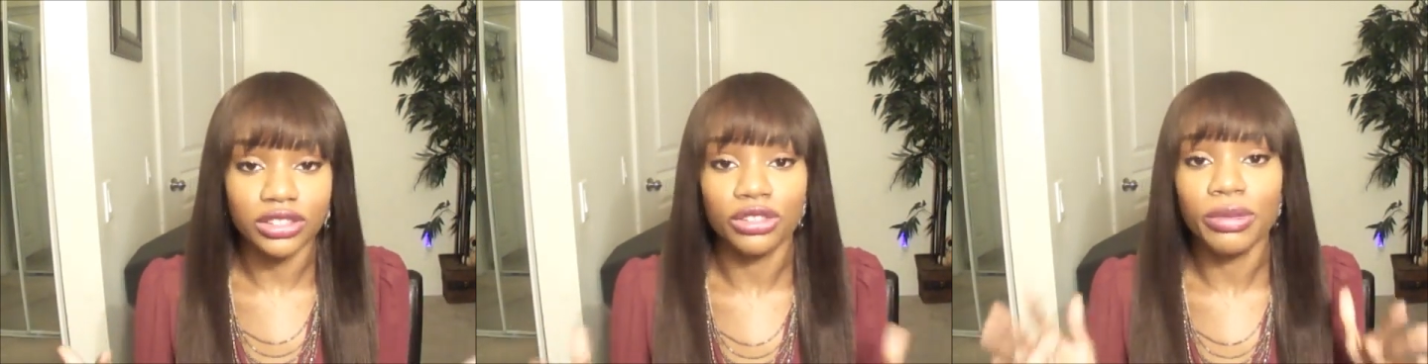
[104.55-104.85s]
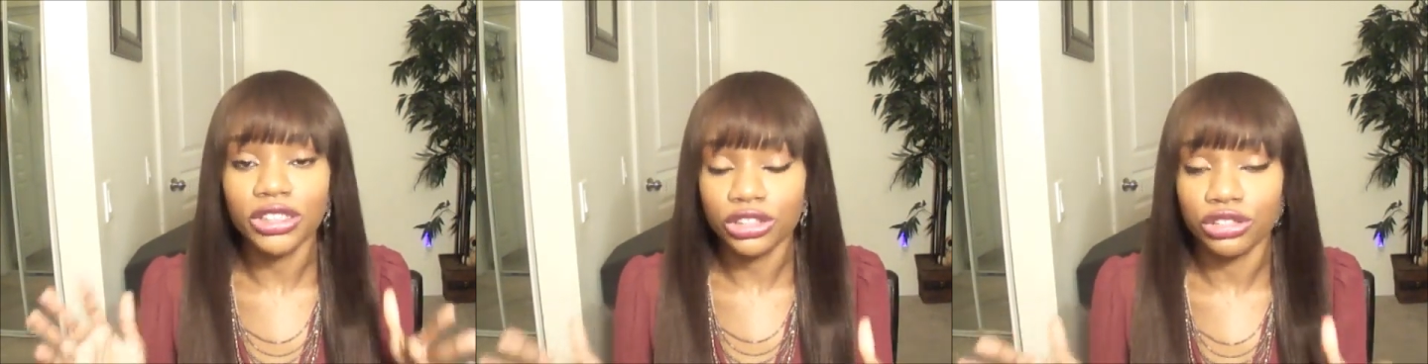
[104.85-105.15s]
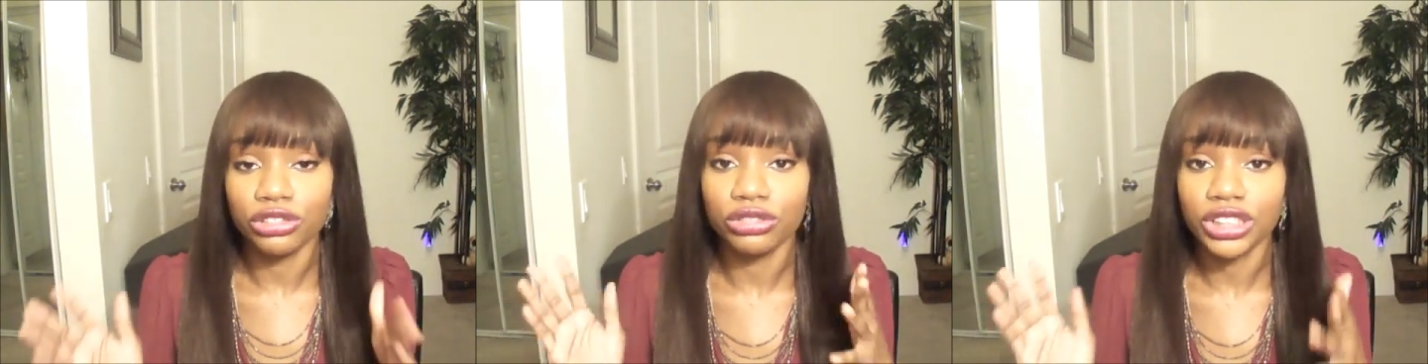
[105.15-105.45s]
So make sure
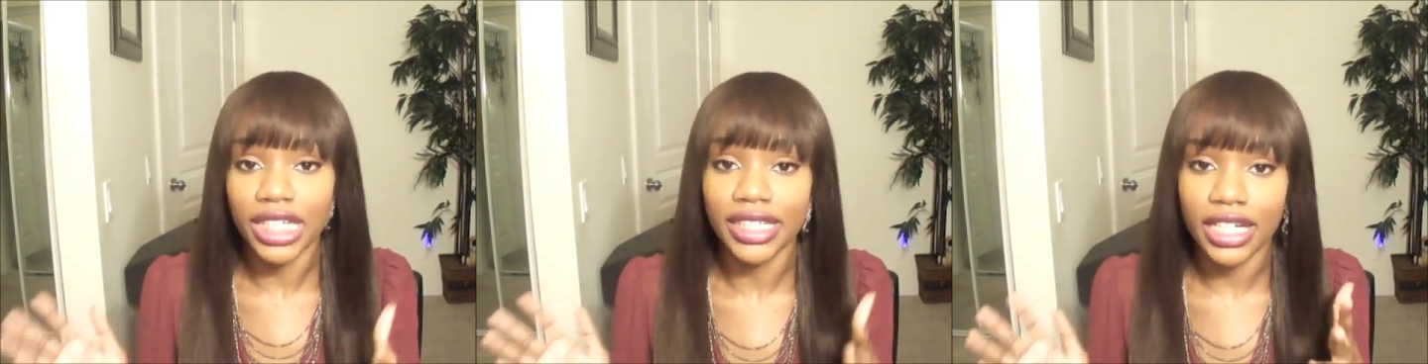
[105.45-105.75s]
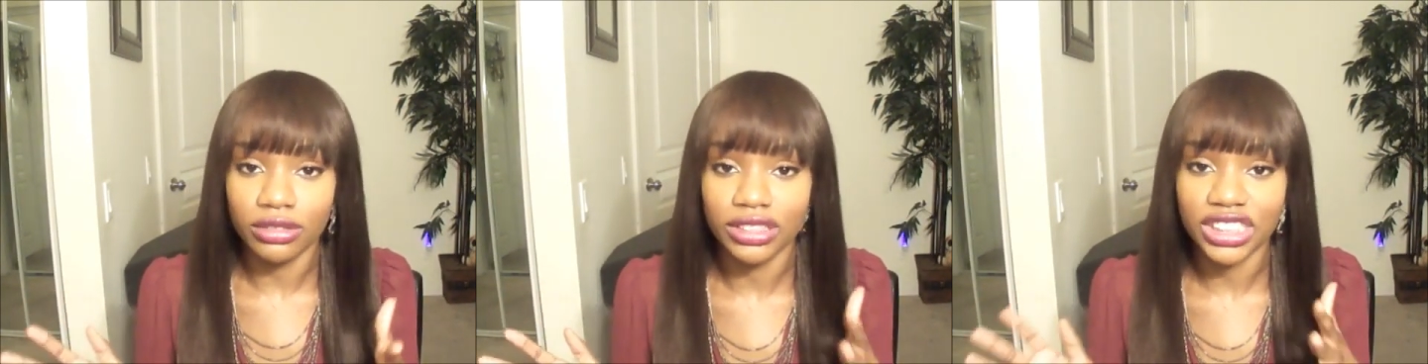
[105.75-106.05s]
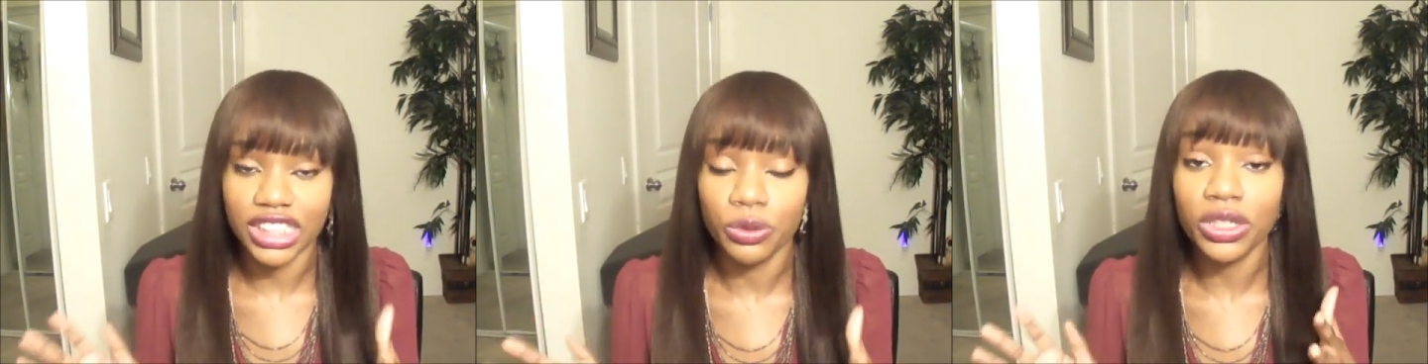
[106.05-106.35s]
you do check out and
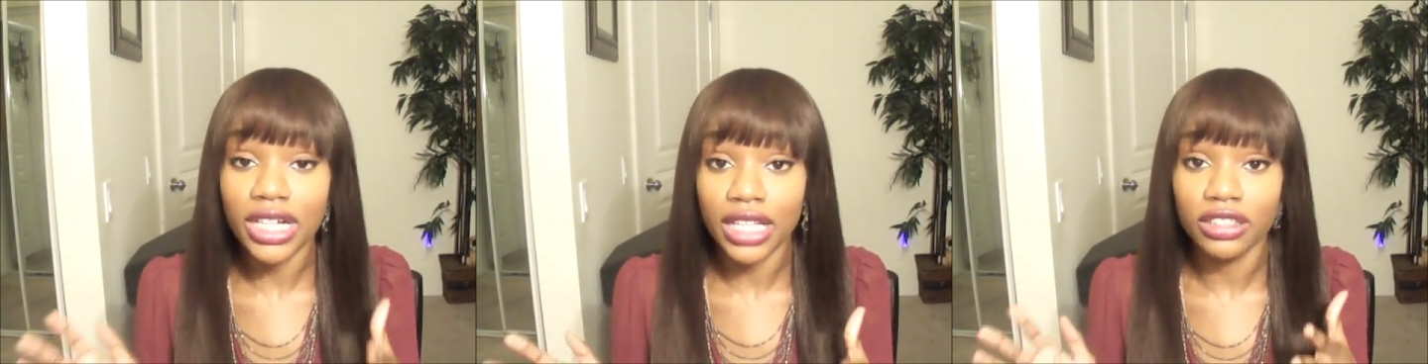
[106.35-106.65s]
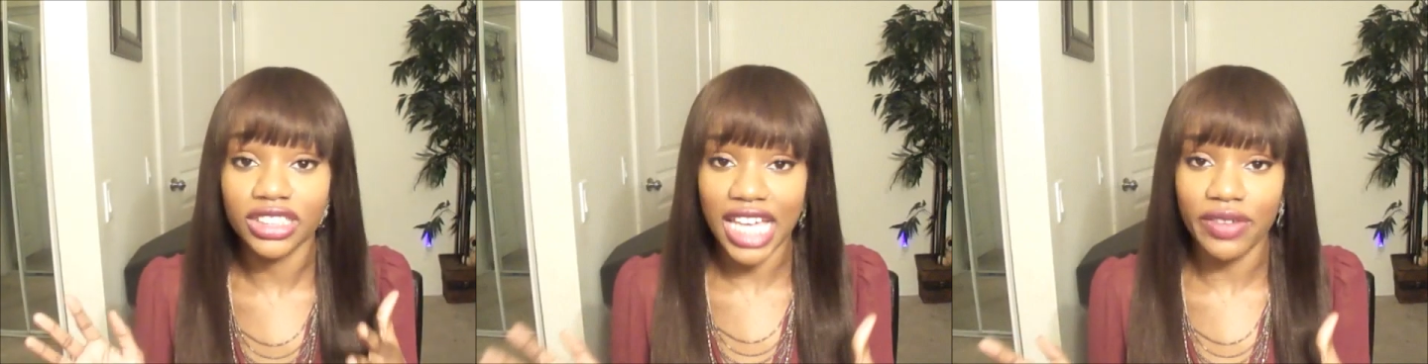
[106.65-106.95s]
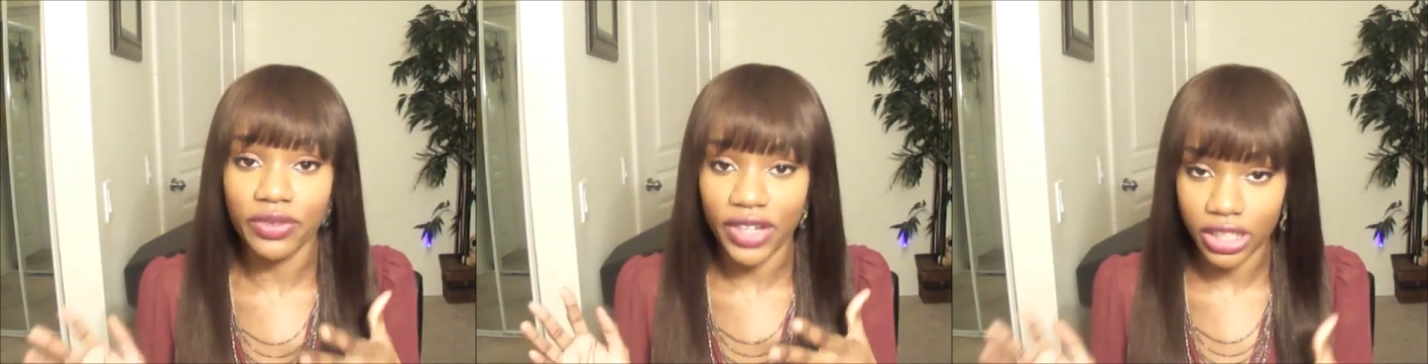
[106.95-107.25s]
see what colors they
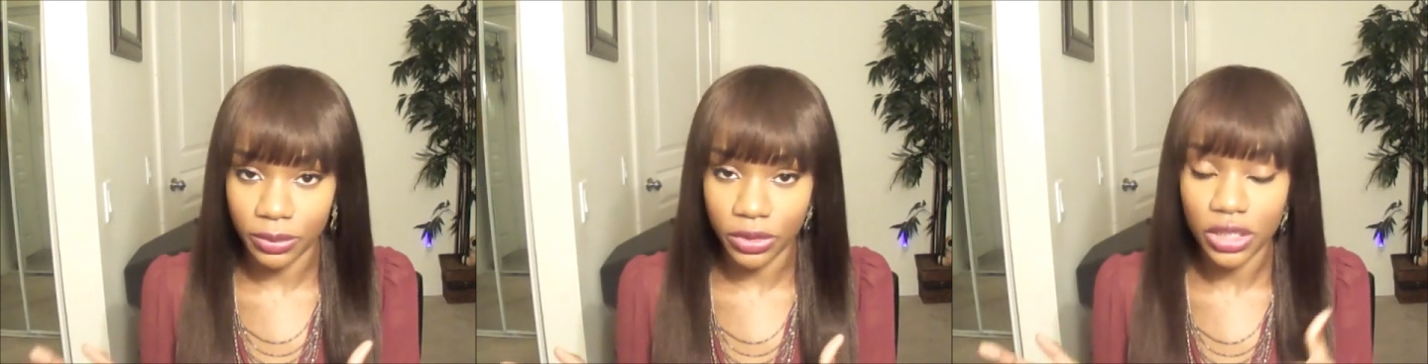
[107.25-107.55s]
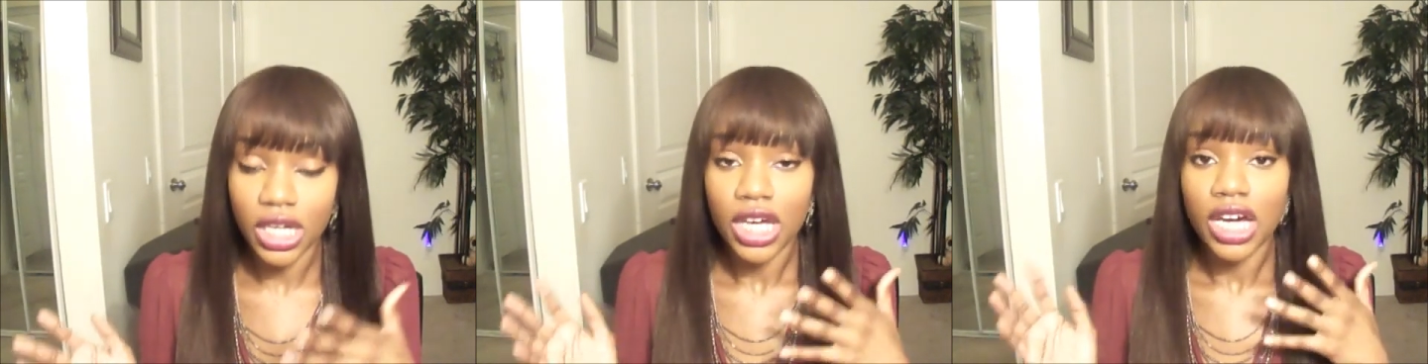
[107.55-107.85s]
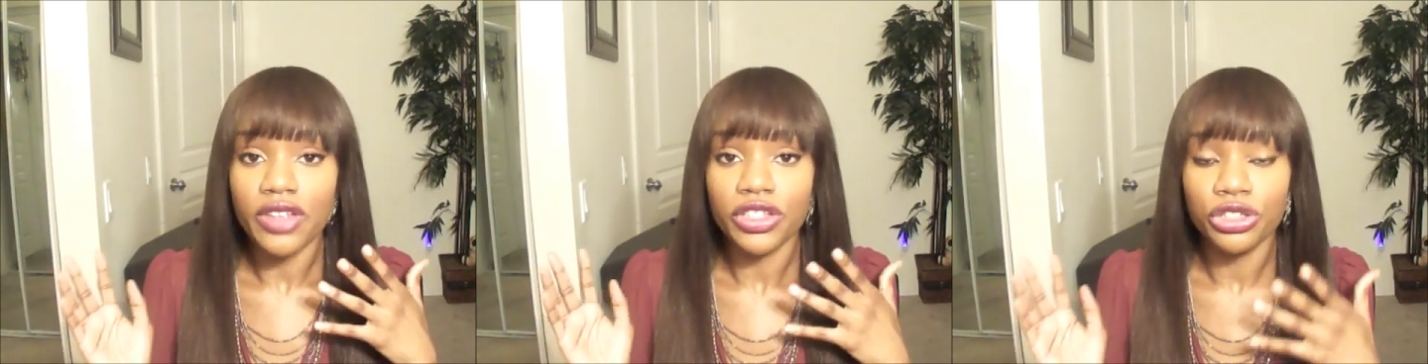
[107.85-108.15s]
have available
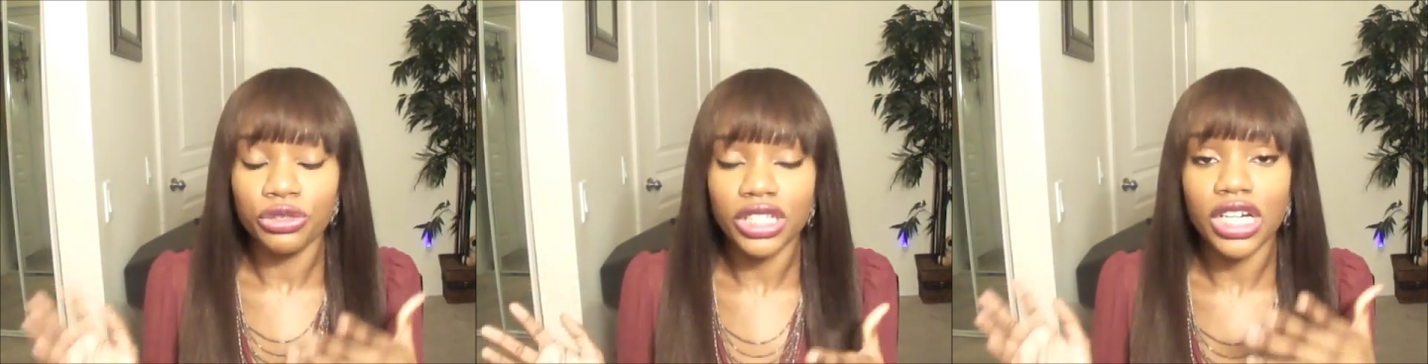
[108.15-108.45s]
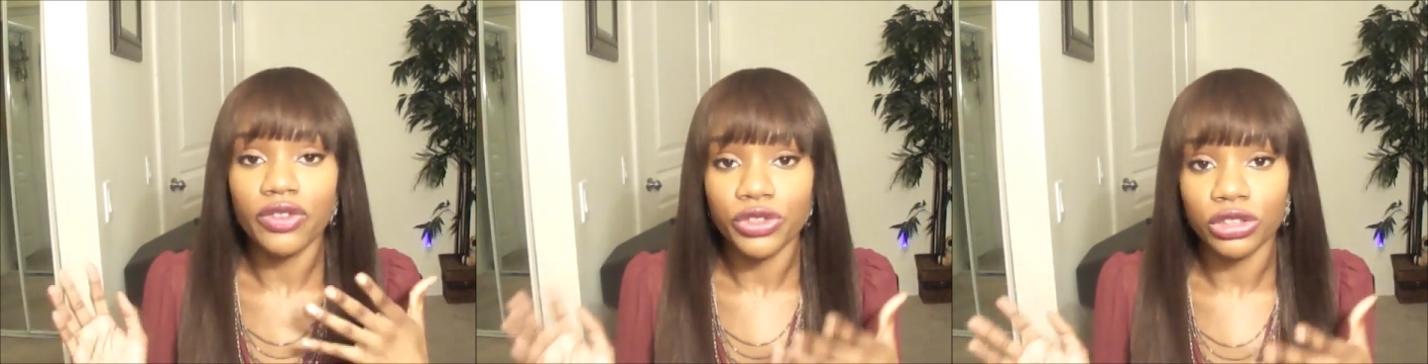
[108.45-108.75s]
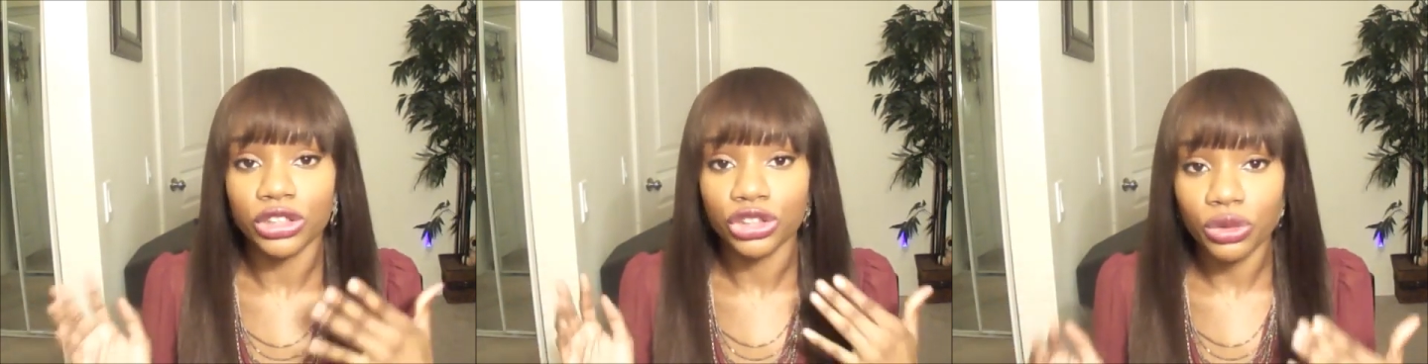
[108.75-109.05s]
of the unit of your
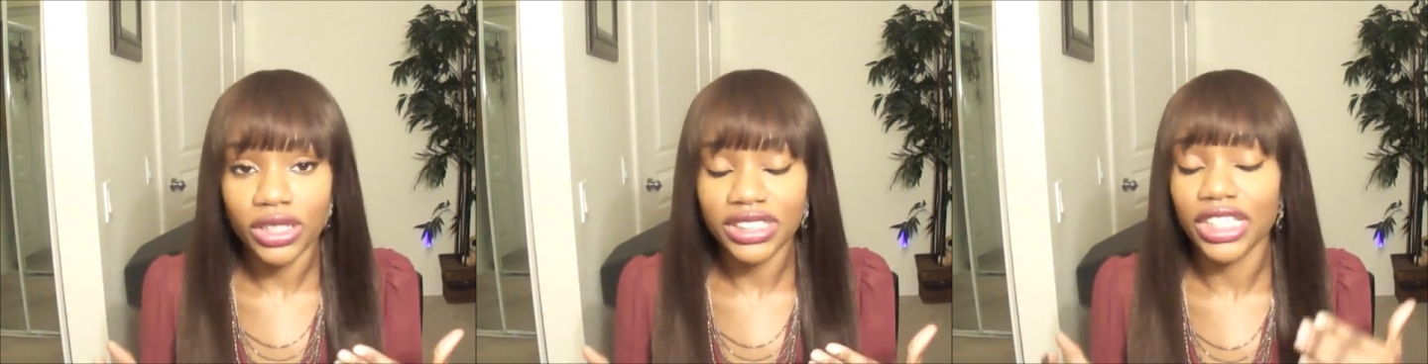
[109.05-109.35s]
choice,